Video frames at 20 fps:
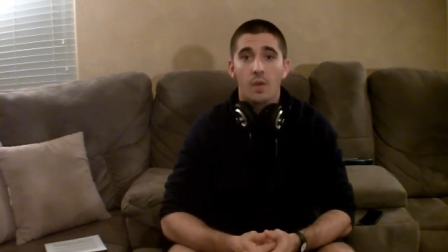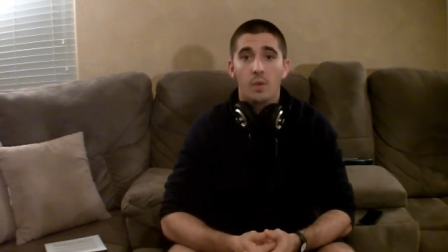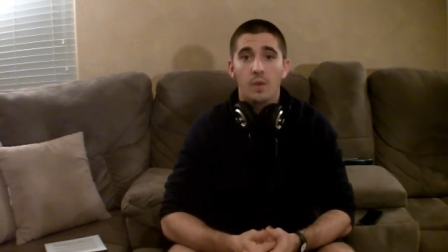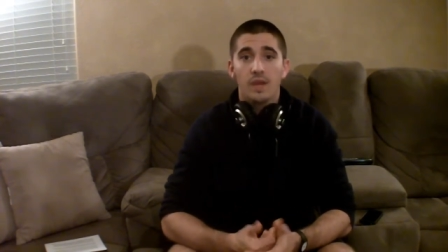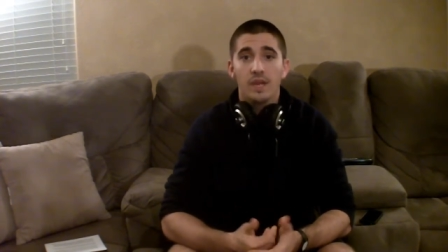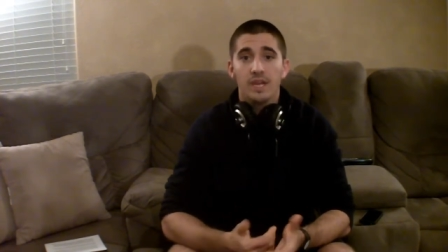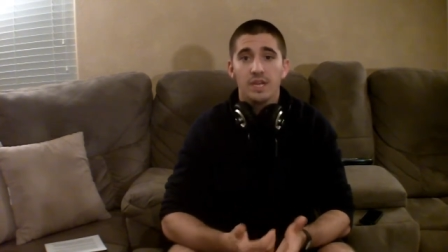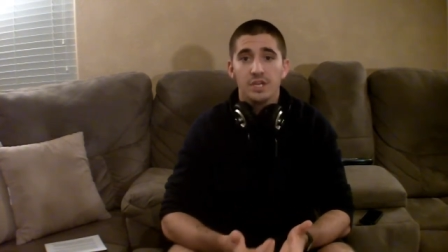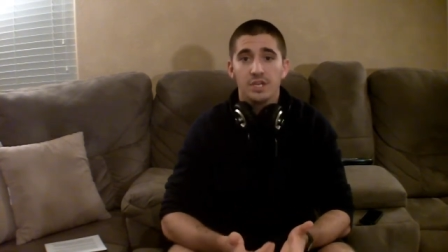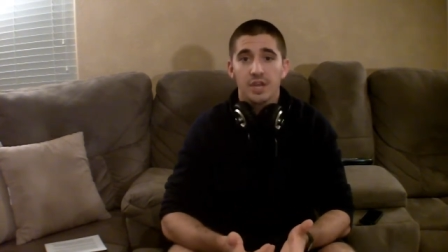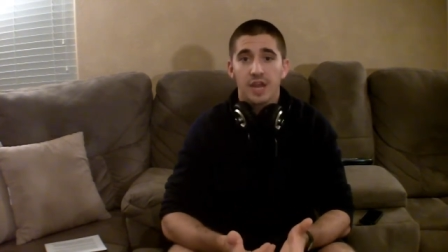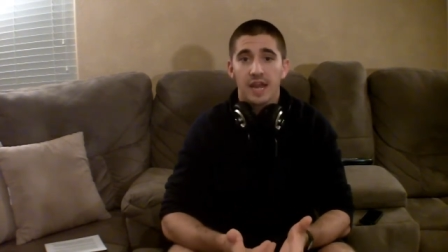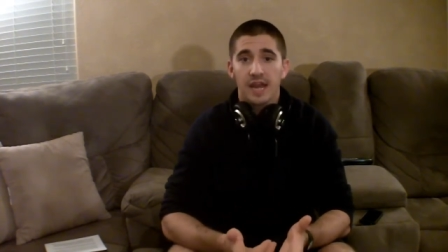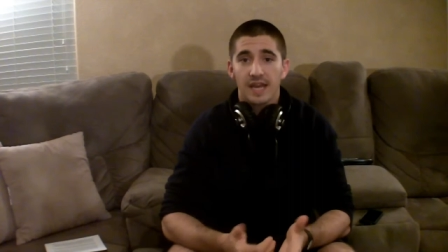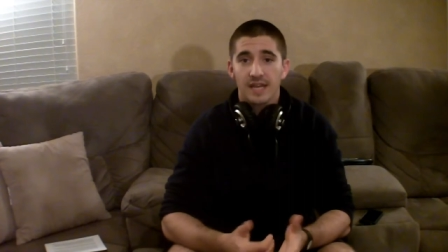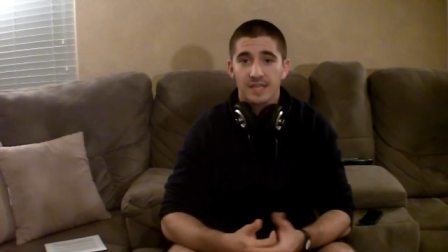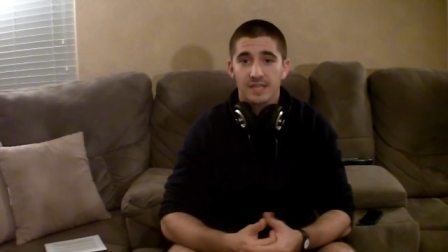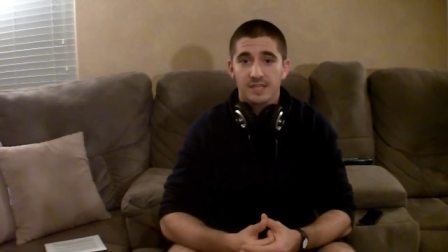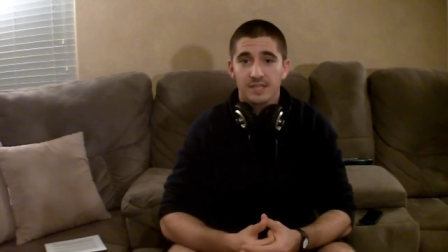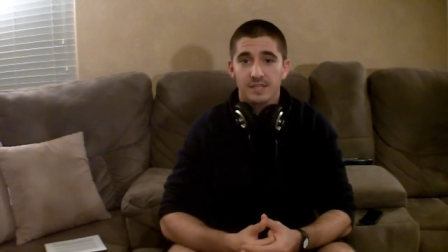We each,
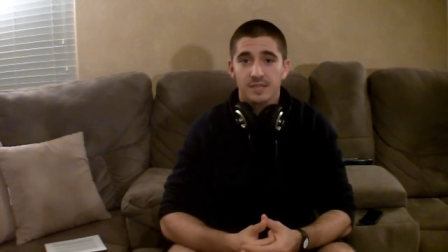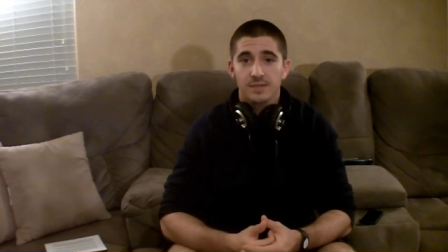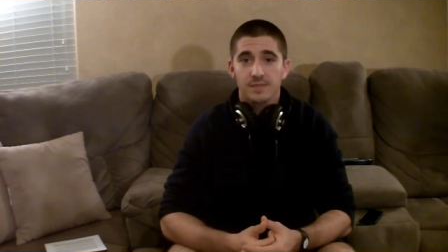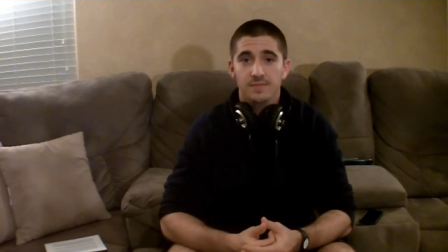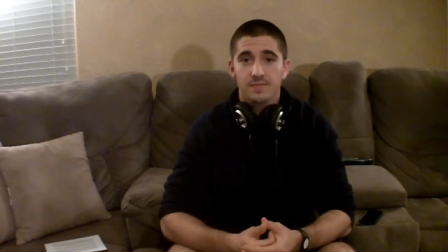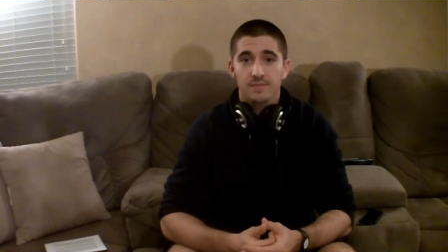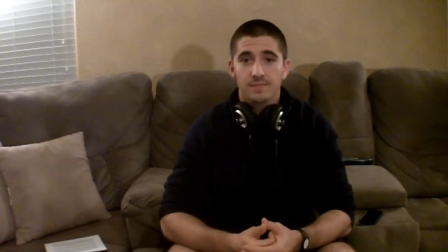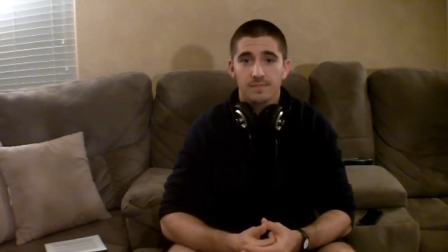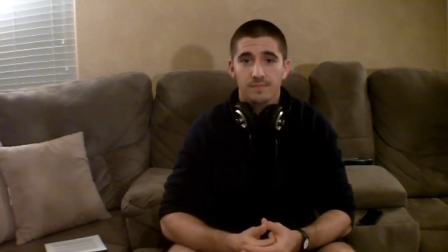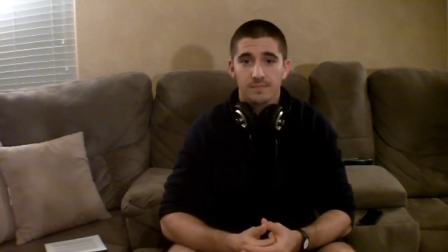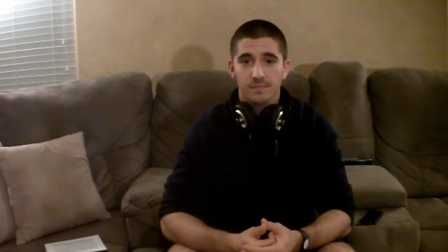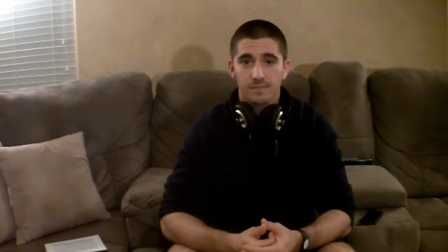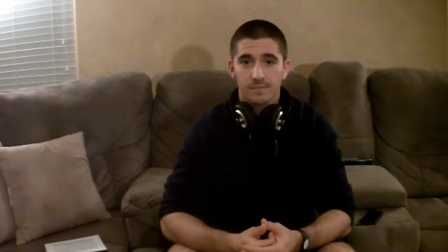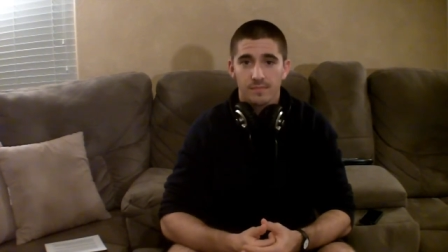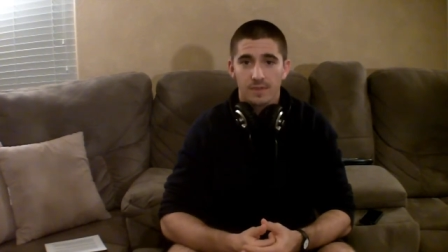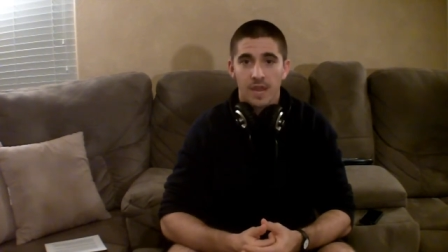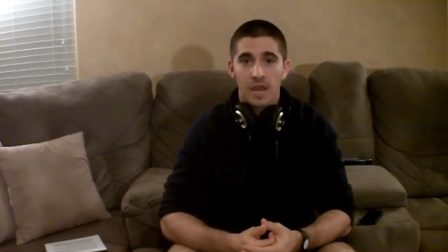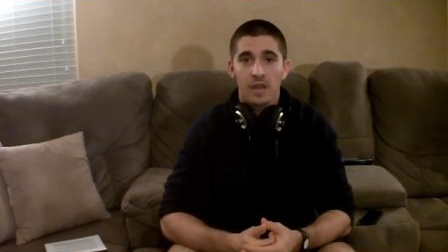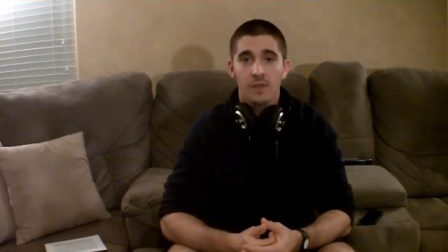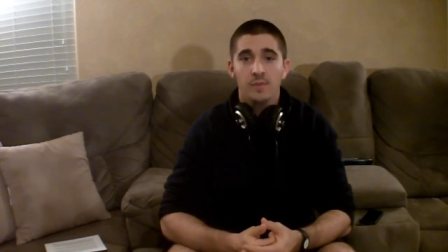as
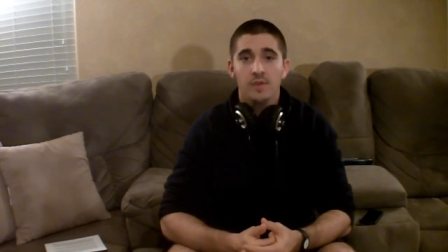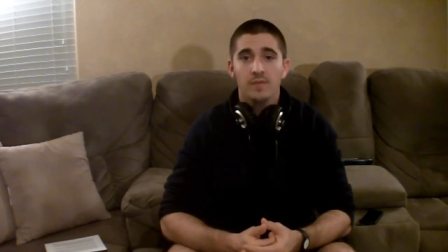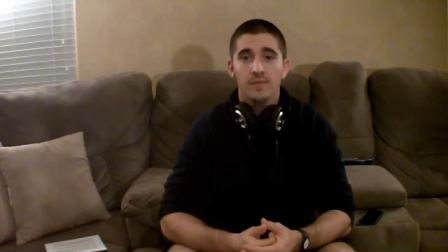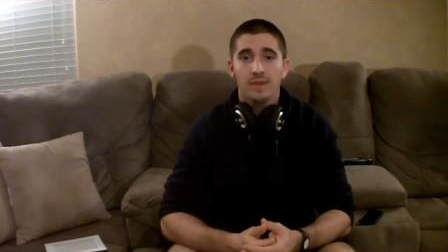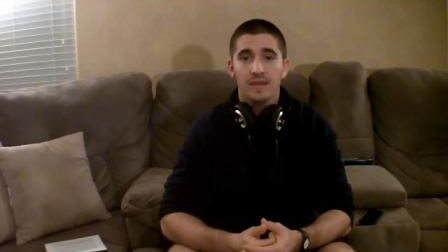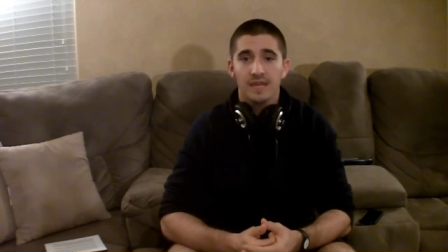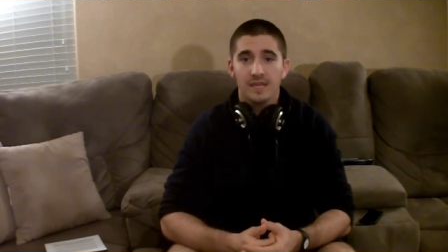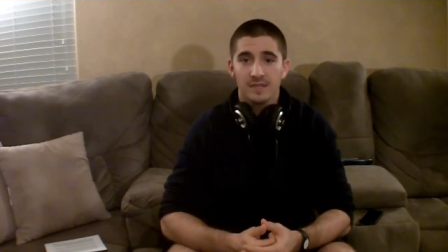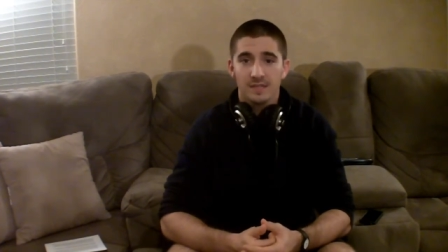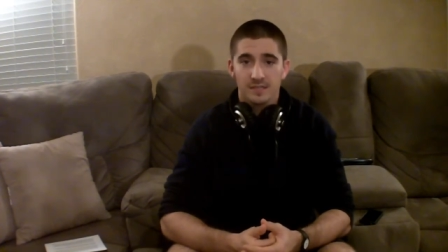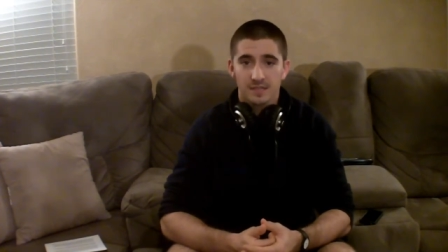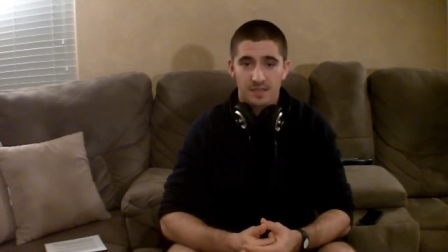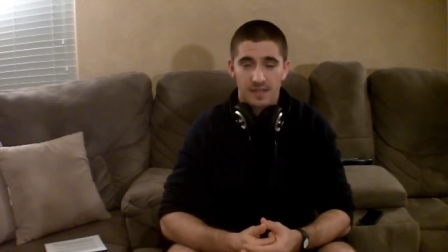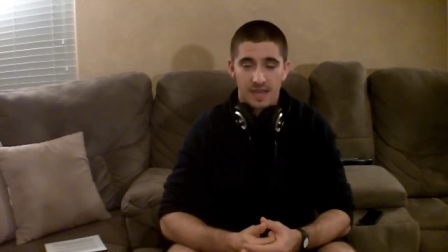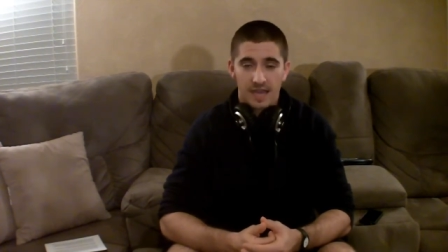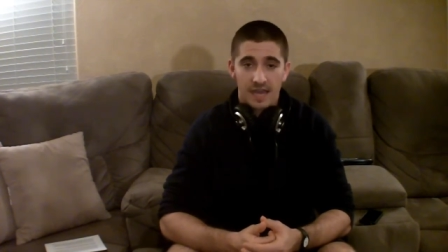human beings,